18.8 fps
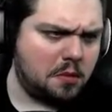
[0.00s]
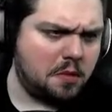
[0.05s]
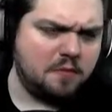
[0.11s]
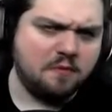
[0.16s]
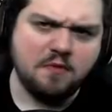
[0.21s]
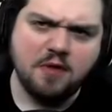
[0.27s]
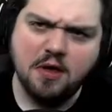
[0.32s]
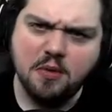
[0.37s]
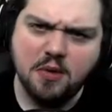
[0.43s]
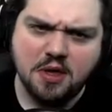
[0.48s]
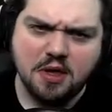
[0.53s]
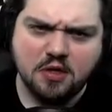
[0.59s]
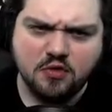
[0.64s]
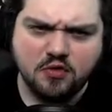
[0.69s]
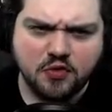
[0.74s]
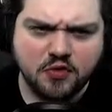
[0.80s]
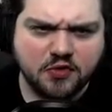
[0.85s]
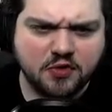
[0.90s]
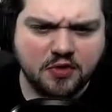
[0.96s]
Very
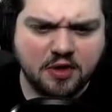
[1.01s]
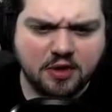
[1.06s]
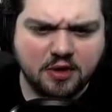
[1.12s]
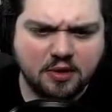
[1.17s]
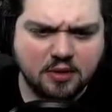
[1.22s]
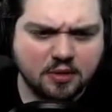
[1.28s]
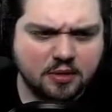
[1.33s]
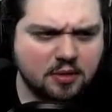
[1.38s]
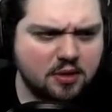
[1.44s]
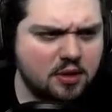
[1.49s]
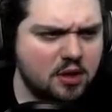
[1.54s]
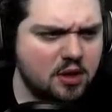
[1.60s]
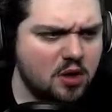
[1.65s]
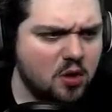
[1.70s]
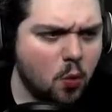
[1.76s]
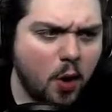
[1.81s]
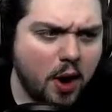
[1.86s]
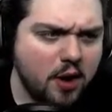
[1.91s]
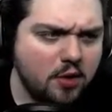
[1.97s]
interesting.
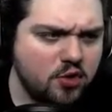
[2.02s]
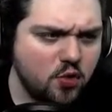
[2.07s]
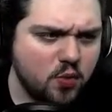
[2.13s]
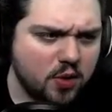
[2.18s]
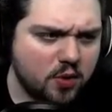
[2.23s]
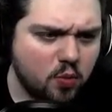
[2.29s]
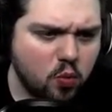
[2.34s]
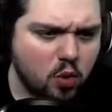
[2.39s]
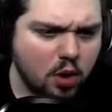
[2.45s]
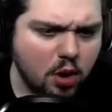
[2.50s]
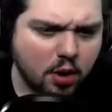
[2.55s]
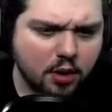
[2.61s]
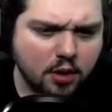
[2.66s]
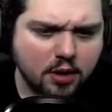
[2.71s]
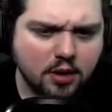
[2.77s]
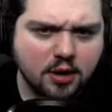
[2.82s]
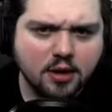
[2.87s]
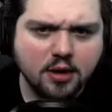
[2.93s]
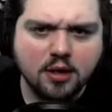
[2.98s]
Where do we
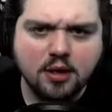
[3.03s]
work?